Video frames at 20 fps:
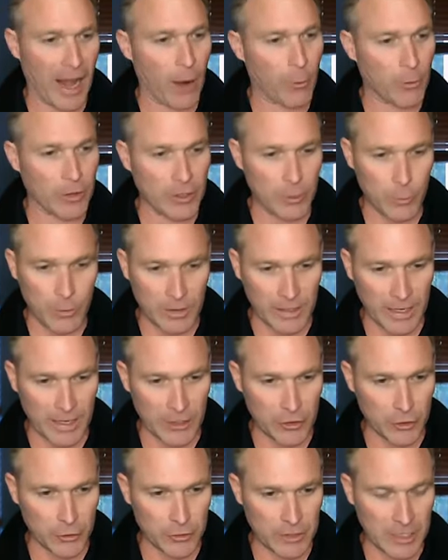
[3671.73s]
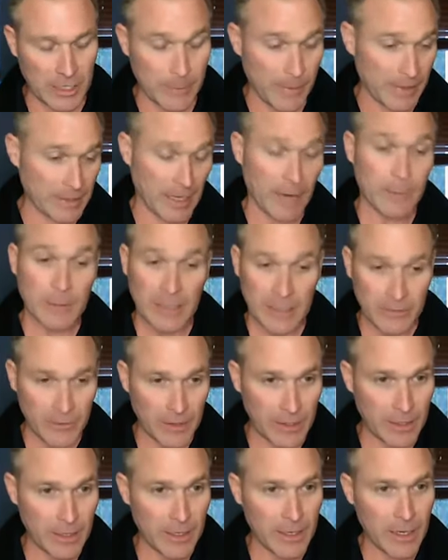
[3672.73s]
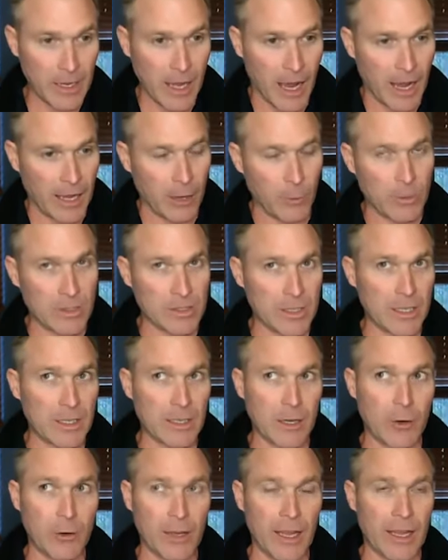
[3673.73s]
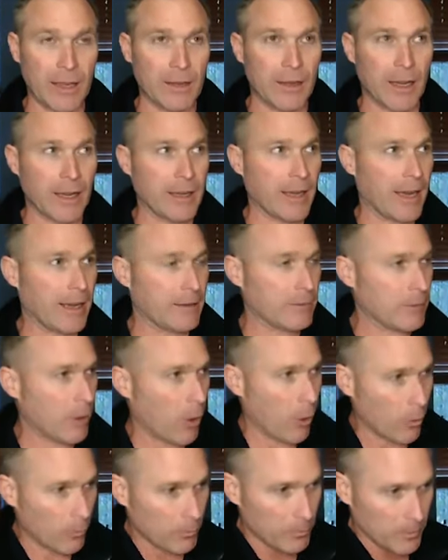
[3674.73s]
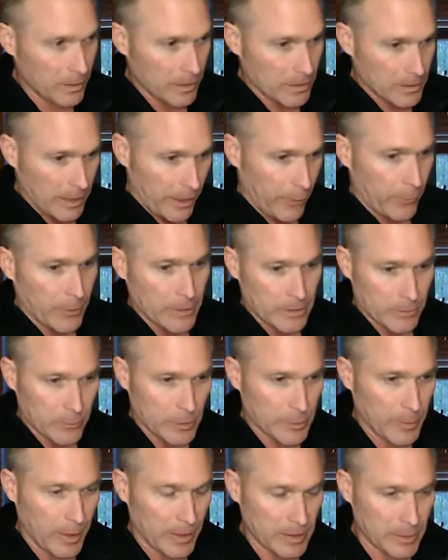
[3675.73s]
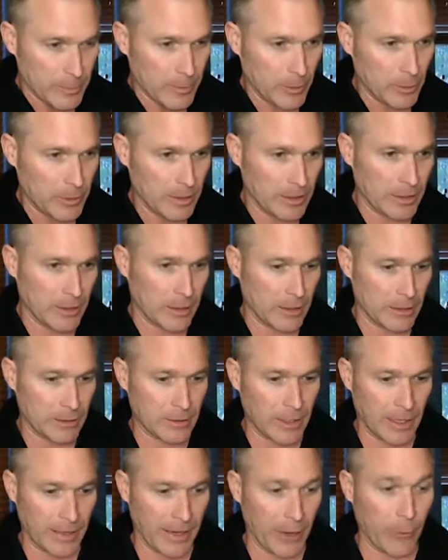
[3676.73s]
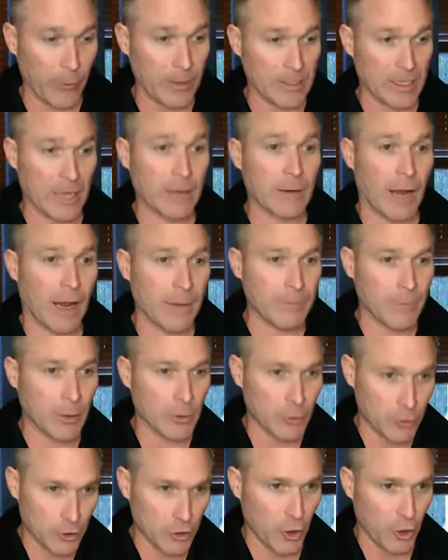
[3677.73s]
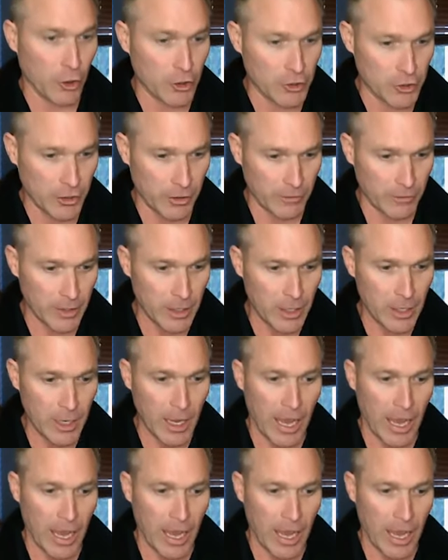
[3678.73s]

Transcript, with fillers: How are you engaging your team? As I'm leaving, I always think, okay, I got all these areas of responsibility and, and areas I, am under charge of.